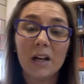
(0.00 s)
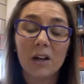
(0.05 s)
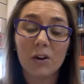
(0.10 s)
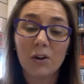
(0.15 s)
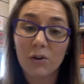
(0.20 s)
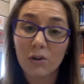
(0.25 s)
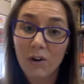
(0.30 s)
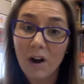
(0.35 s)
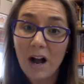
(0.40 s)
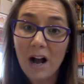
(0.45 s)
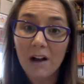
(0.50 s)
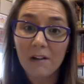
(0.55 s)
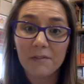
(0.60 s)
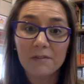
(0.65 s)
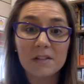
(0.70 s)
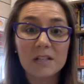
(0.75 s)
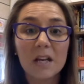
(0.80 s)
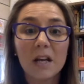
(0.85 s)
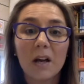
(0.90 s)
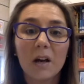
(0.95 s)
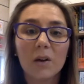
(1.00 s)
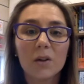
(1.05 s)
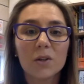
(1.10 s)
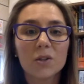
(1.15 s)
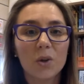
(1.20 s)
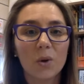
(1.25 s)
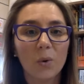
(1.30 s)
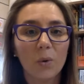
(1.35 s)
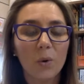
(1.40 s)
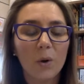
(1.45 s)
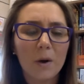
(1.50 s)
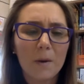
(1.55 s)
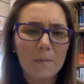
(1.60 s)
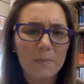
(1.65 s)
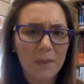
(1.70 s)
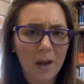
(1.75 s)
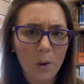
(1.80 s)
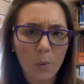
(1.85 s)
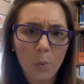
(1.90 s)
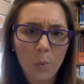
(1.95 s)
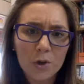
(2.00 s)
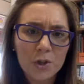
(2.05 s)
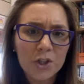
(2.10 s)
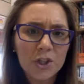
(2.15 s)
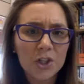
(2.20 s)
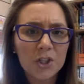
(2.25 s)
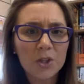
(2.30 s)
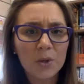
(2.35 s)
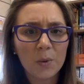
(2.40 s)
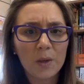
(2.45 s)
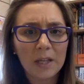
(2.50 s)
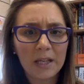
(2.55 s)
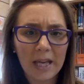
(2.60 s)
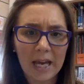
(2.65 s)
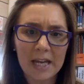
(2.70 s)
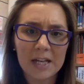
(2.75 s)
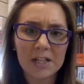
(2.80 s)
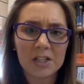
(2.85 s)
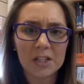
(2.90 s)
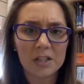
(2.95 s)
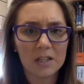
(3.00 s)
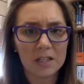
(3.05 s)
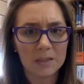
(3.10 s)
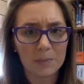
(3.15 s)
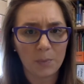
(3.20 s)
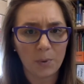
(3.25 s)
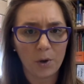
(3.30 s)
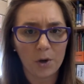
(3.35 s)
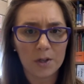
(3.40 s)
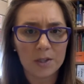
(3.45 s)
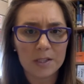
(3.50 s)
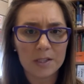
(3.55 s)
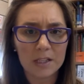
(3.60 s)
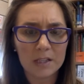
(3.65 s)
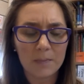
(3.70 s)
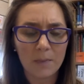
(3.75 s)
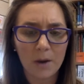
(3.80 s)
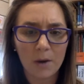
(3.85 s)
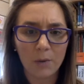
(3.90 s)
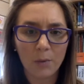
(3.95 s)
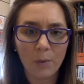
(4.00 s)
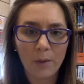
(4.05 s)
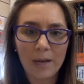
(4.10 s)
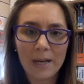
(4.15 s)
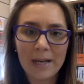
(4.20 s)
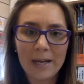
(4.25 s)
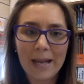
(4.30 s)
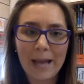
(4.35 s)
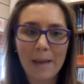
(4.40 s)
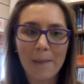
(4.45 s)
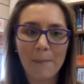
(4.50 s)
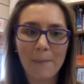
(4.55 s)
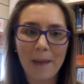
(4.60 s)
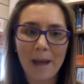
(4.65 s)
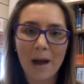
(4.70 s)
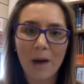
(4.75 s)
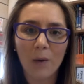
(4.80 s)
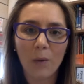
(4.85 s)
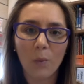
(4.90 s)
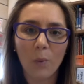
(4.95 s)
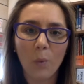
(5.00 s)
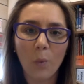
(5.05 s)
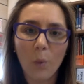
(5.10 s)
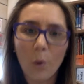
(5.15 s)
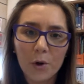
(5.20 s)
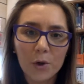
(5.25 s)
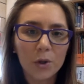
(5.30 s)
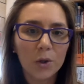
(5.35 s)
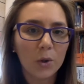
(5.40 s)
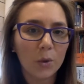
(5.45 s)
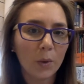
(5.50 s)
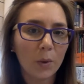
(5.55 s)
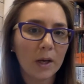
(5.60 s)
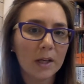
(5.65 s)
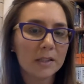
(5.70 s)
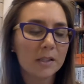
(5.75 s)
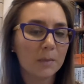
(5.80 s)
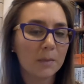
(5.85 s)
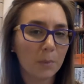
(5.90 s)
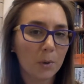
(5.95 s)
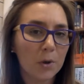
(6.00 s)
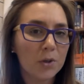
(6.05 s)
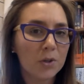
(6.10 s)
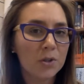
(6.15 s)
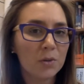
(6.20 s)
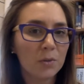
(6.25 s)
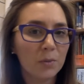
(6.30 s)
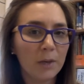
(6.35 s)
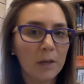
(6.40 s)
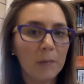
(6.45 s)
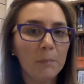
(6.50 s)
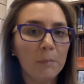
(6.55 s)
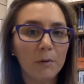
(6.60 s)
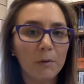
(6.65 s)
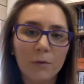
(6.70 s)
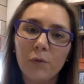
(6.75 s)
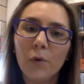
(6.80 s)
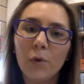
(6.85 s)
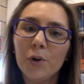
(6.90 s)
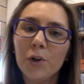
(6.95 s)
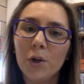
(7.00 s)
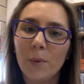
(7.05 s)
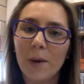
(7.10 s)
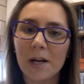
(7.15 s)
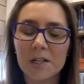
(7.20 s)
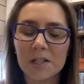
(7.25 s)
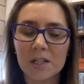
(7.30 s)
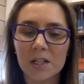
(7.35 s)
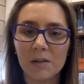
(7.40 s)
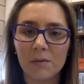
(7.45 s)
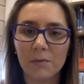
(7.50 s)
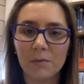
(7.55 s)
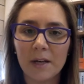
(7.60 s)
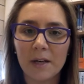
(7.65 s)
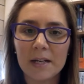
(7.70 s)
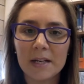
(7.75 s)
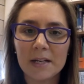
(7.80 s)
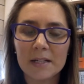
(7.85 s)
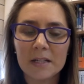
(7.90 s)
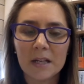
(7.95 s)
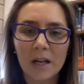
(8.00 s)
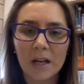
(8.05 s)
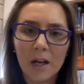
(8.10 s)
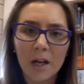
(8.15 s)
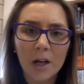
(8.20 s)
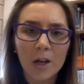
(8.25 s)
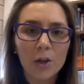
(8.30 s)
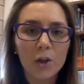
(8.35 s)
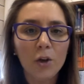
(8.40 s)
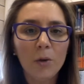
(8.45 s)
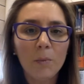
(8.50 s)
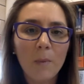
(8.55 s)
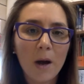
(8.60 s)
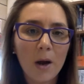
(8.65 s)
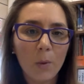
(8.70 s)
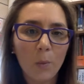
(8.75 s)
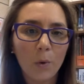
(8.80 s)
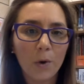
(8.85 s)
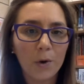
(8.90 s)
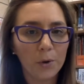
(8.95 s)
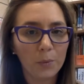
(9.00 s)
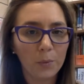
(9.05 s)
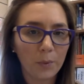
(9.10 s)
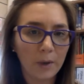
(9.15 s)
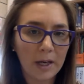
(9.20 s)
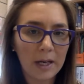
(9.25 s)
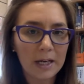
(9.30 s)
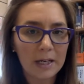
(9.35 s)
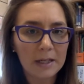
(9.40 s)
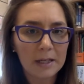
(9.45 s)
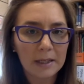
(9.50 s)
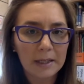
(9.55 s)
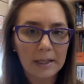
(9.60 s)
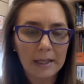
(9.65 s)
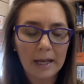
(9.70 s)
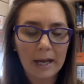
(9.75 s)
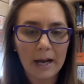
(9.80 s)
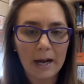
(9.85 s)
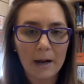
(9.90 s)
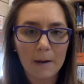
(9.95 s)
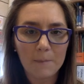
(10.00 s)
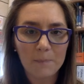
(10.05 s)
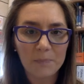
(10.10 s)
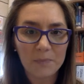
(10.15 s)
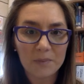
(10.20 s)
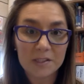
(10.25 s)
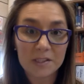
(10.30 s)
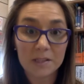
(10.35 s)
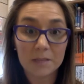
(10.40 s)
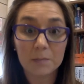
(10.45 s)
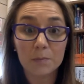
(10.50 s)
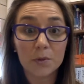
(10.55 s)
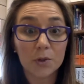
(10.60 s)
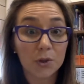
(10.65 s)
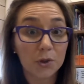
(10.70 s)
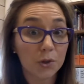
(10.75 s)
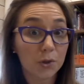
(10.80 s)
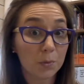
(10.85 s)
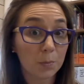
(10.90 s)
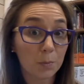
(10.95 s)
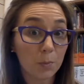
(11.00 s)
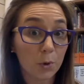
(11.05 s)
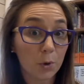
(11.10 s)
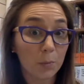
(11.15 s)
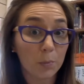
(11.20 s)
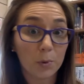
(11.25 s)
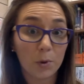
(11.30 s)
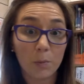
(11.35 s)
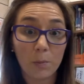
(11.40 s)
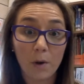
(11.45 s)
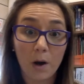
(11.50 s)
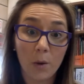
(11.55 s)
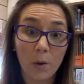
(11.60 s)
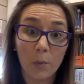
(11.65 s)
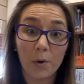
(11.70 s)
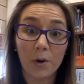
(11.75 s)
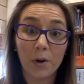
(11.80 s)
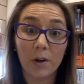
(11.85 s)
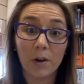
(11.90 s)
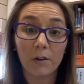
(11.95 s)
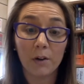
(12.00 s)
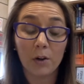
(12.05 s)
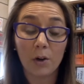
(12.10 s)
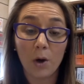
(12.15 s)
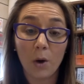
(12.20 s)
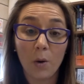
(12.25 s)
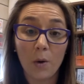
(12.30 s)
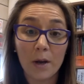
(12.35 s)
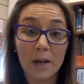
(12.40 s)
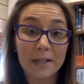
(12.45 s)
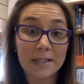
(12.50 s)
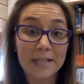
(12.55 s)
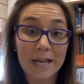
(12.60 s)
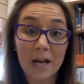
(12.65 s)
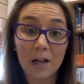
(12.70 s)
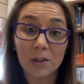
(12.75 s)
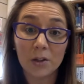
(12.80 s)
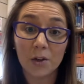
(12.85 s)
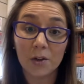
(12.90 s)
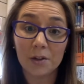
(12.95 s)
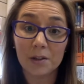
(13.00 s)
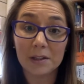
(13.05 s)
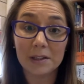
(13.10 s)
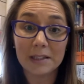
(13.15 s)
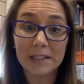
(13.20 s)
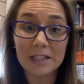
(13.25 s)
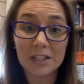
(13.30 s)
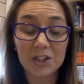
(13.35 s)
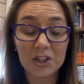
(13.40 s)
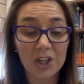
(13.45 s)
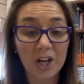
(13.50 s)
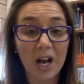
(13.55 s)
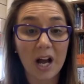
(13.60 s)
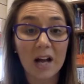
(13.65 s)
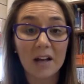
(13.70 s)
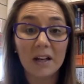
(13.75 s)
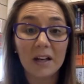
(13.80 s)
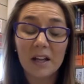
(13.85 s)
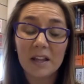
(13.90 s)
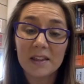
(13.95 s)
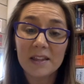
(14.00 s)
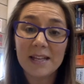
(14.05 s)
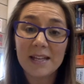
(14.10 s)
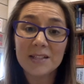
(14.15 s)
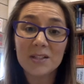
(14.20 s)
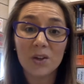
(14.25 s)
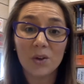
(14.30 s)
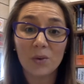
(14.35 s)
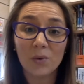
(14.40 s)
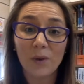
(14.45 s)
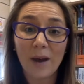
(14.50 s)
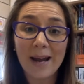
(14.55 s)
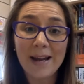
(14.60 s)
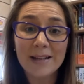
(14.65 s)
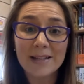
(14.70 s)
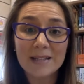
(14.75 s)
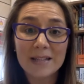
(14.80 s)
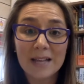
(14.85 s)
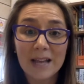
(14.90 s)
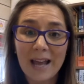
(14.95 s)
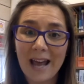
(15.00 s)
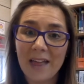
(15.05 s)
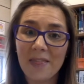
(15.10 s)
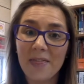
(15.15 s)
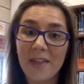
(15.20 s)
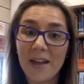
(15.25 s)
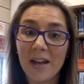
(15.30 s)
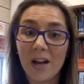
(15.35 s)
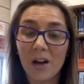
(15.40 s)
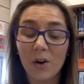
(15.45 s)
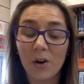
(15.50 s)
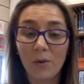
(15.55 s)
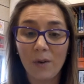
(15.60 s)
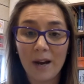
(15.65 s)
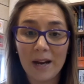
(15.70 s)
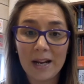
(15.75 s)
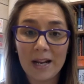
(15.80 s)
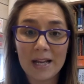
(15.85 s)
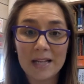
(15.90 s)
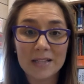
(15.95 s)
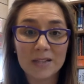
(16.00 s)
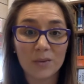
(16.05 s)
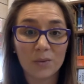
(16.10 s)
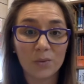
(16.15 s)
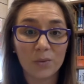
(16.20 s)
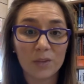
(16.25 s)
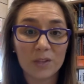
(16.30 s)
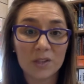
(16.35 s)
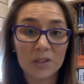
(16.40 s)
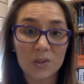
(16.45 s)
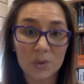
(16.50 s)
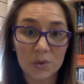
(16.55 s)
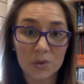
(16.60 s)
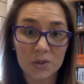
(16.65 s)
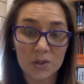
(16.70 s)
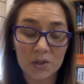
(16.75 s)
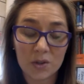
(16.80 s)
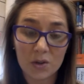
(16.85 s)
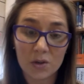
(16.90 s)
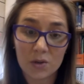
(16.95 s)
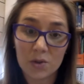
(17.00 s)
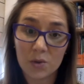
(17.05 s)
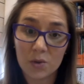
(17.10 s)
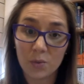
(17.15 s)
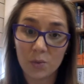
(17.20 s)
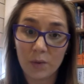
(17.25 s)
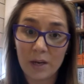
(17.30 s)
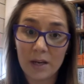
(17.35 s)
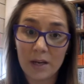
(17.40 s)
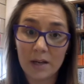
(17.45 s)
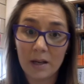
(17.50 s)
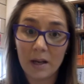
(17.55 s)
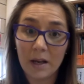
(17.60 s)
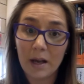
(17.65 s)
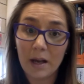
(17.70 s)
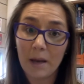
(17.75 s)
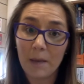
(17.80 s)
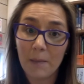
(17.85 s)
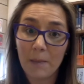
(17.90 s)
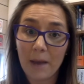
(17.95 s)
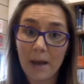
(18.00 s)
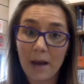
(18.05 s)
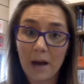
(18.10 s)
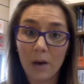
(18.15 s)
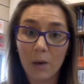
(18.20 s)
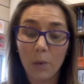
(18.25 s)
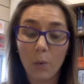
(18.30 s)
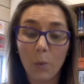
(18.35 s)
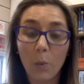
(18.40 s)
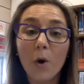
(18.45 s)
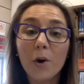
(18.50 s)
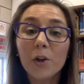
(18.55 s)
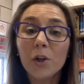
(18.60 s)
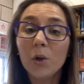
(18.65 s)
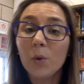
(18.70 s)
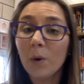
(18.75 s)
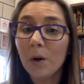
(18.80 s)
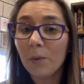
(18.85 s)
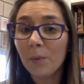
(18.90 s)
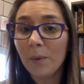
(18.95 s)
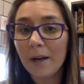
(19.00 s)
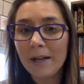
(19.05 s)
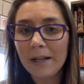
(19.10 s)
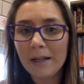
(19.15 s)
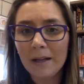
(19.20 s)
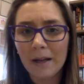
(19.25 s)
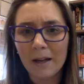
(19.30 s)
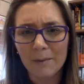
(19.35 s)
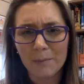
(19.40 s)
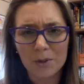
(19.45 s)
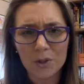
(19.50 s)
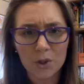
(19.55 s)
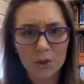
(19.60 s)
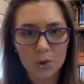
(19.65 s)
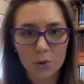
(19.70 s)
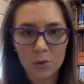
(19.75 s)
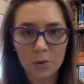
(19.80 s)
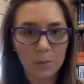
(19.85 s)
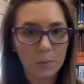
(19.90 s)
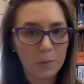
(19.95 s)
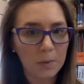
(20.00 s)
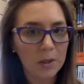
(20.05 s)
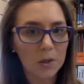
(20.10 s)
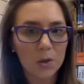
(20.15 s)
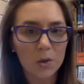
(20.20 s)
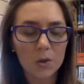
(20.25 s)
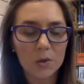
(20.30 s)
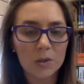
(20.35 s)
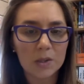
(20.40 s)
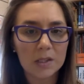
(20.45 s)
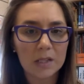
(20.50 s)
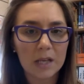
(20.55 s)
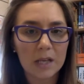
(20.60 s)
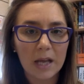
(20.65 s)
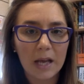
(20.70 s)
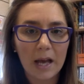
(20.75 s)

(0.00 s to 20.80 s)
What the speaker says: craft? So I want you to engage in this process by reading about what you are supposed to read before you actually read it. You might want to read some schmoop. You might want to go and download a lit chart. These are great, and they are great as a resource to read about what you are reading, but shouldn't be used